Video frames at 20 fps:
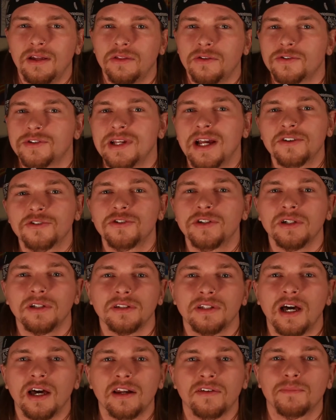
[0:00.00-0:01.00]
there's actually a
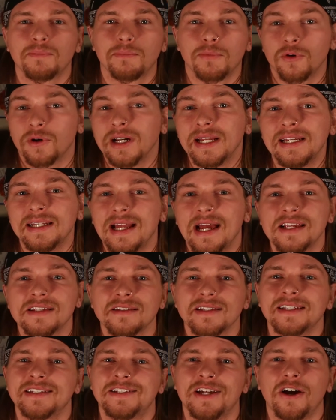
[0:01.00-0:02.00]
lot of pretty
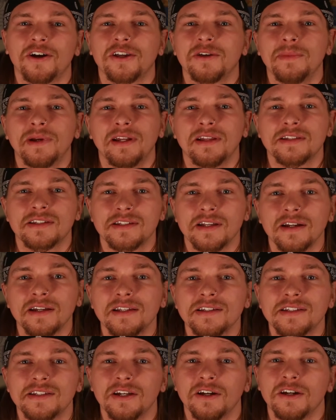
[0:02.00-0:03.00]
nicely documented
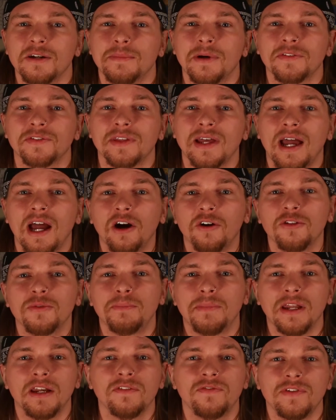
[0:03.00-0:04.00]
studies done about the health
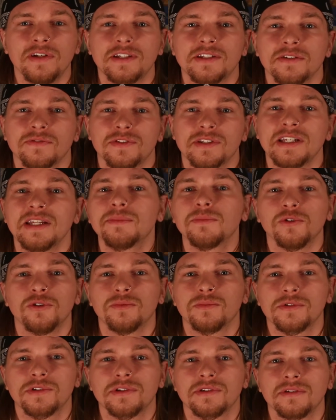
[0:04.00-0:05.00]
benefits of steam
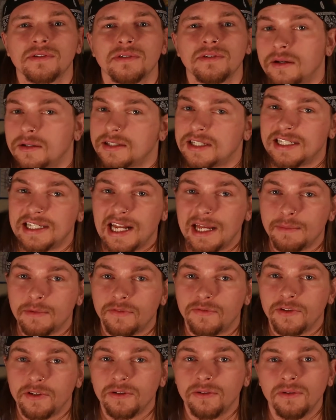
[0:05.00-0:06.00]
rooms. To name a
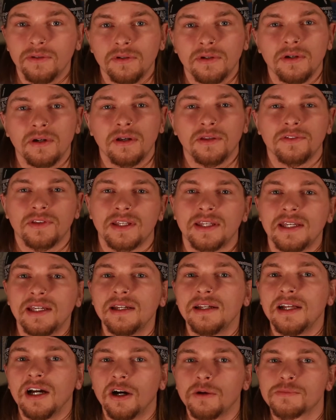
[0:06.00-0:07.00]
few, the
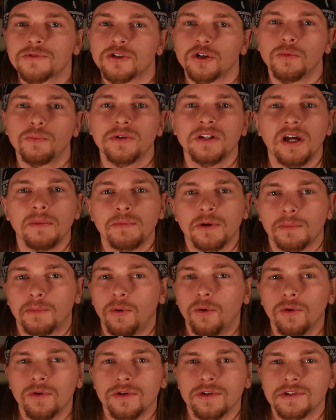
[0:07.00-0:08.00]
heat helps open up your
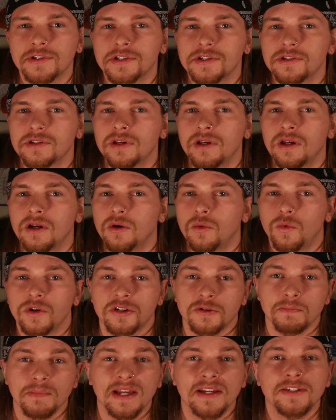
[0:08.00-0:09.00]
pores,
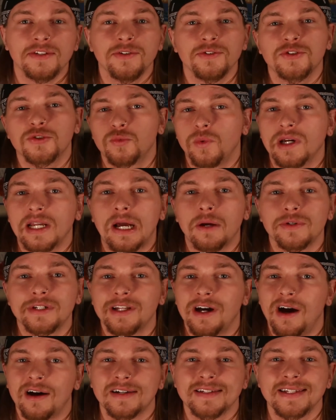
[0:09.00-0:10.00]
which makes you sweat out
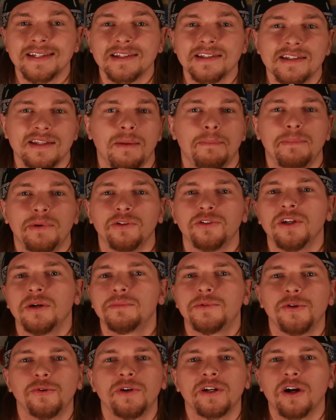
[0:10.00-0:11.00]
toxins that build
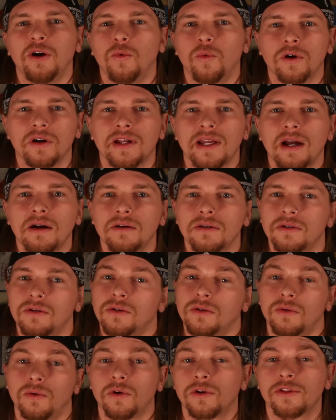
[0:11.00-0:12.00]
up during a workout
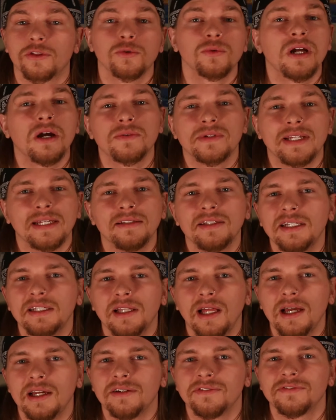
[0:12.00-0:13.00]
or throughout daily
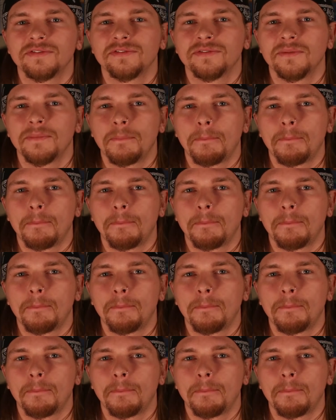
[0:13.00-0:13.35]
life.